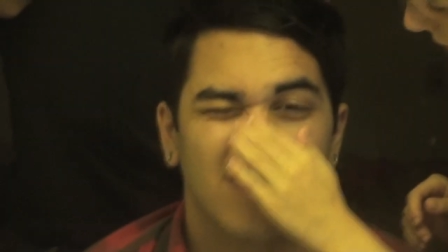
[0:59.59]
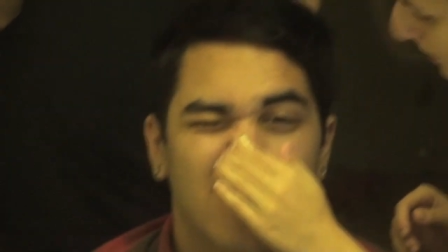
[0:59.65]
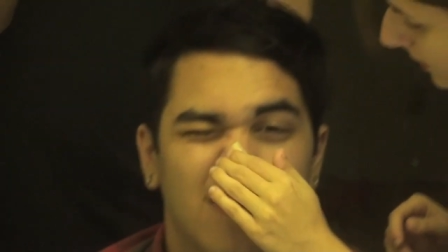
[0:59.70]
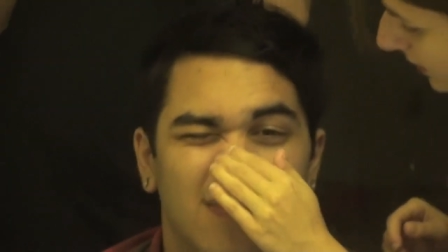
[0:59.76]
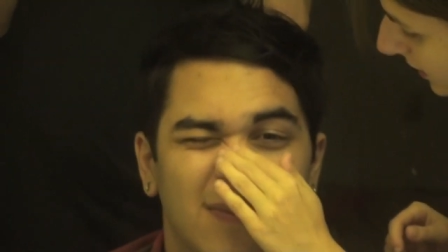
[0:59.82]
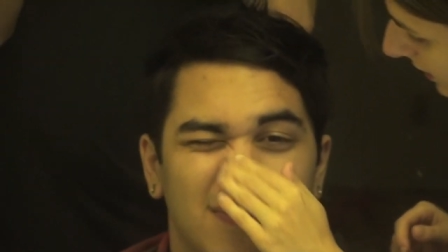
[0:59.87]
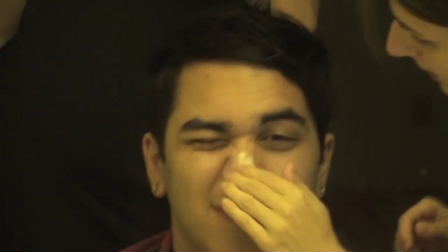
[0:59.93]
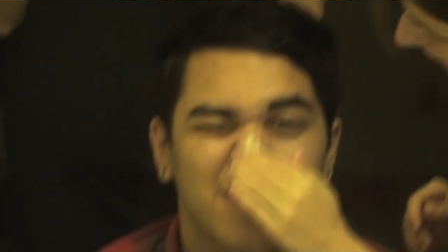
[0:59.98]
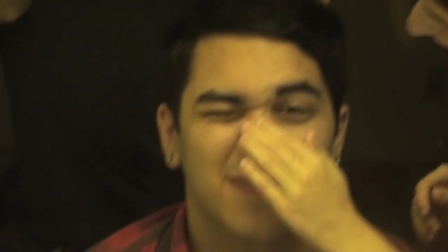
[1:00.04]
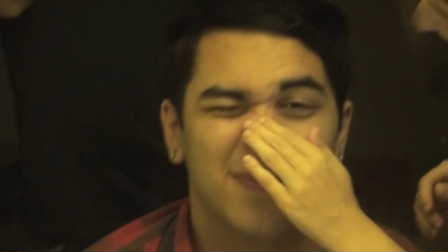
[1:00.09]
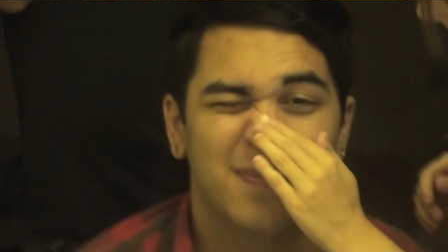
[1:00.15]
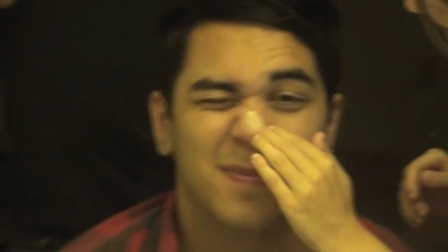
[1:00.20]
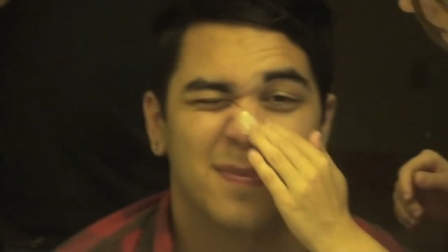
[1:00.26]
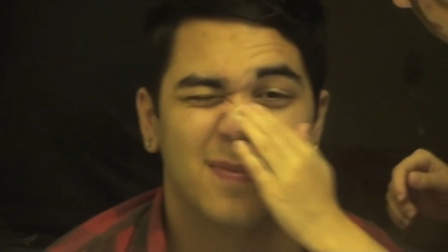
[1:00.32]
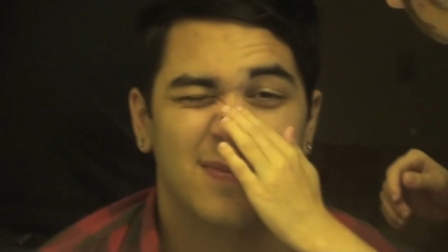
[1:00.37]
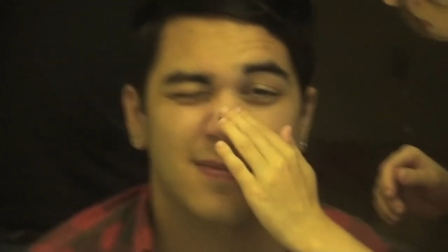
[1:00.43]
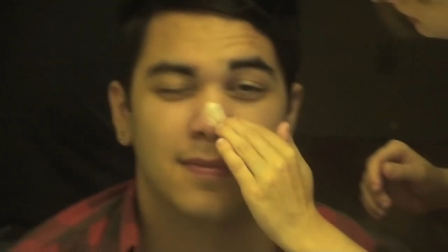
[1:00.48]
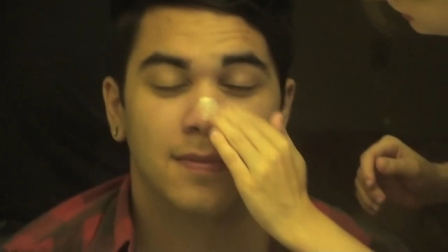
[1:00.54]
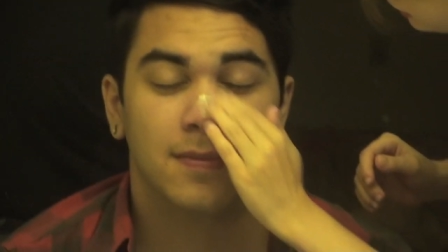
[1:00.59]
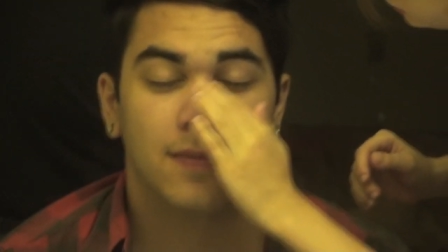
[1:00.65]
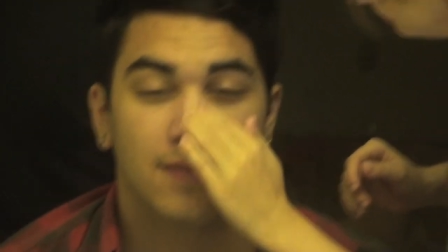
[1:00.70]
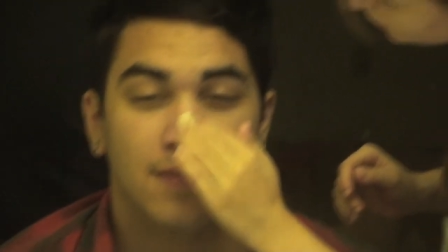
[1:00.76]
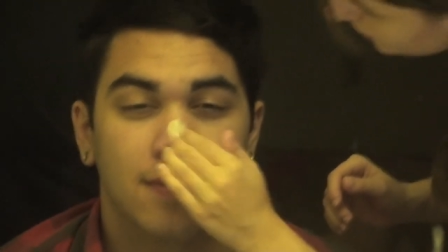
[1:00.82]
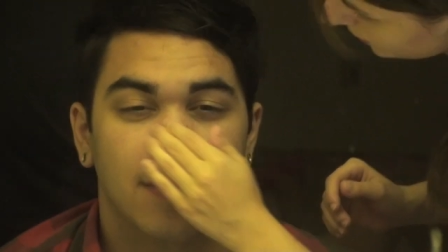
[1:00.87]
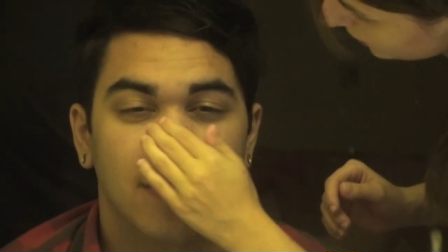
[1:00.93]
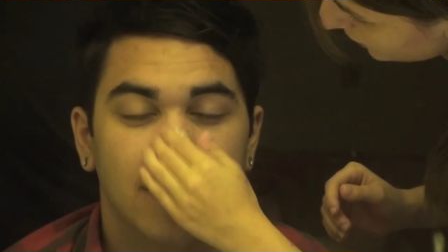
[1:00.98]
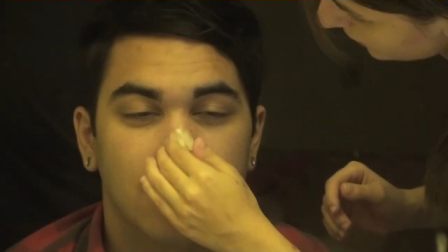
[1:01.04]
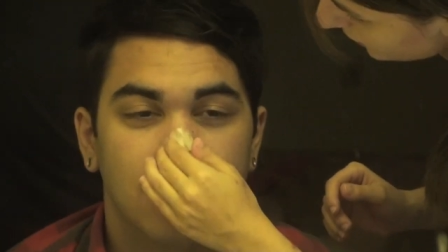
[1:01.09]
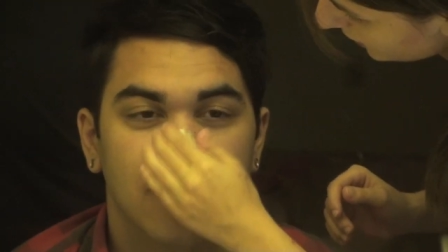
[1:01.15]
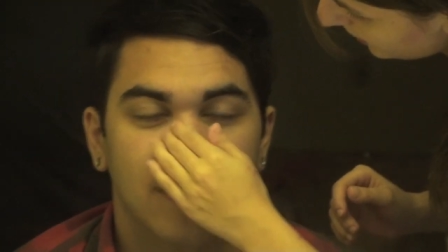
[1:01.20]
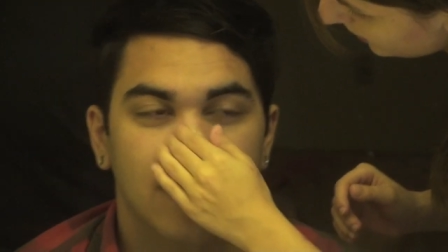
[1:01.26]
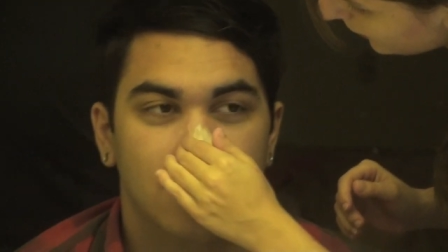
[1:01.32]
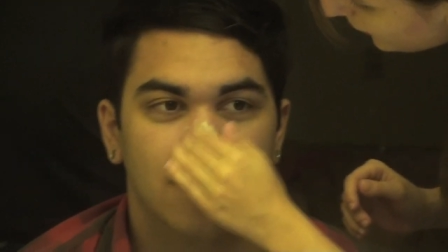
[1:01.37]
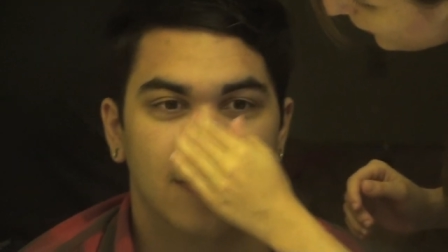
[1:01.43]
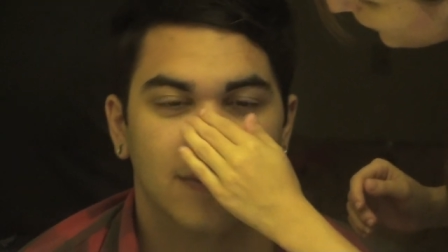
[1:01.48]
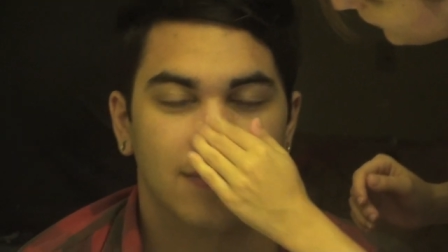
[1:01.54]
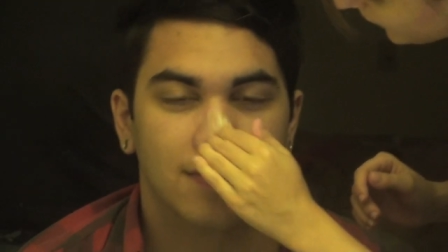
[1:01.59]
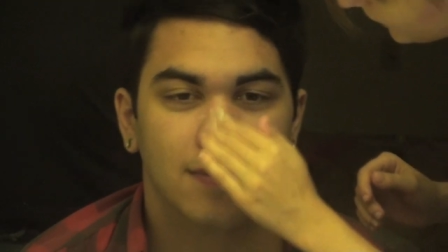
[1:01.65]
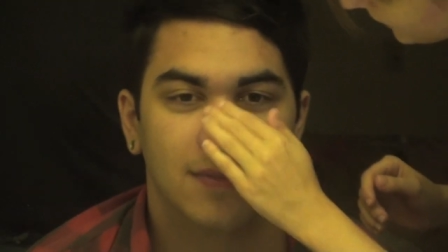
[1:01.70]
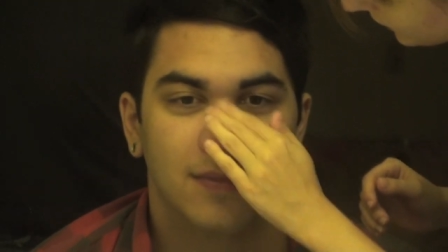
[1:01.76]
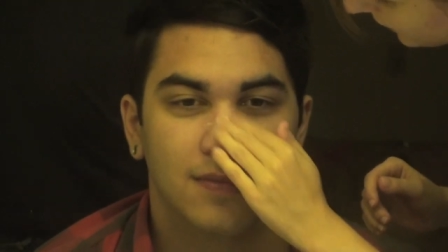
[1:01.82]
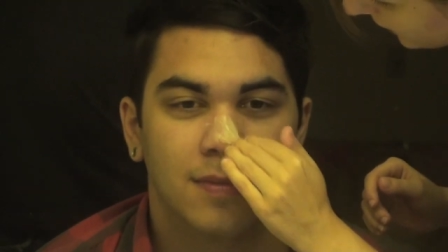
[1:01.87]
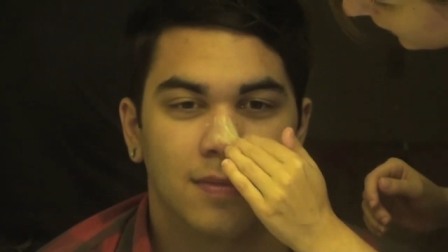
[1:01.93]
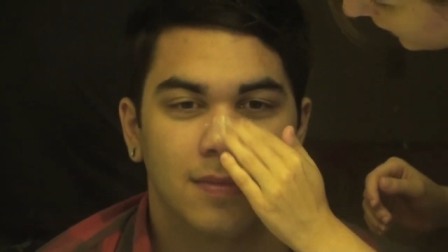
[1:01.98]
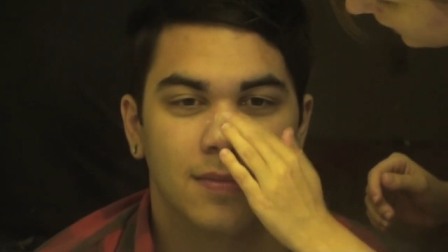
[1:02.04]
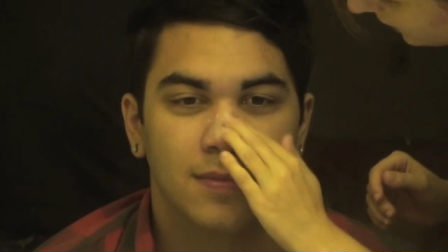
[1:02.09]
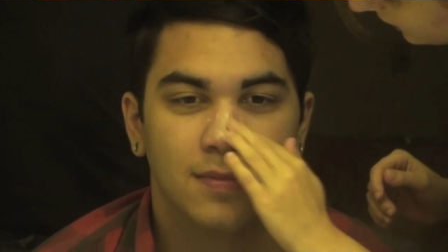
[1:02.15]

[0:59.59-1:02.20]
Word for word: You missed it. I did Andrew's nose green before. It was really